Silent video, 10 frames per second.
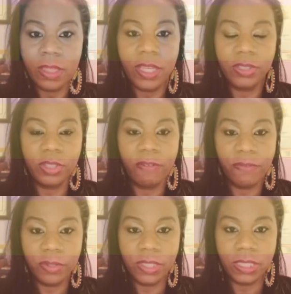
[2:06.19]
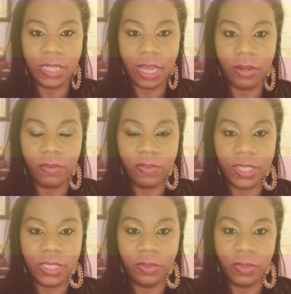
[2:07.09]
There's the Fouta Djallon
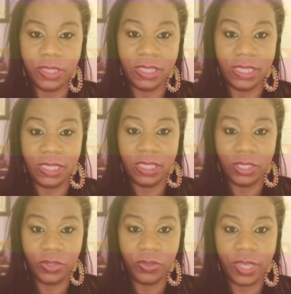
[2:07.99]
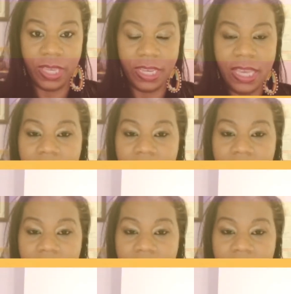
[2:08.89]
region, which is in central Guinea,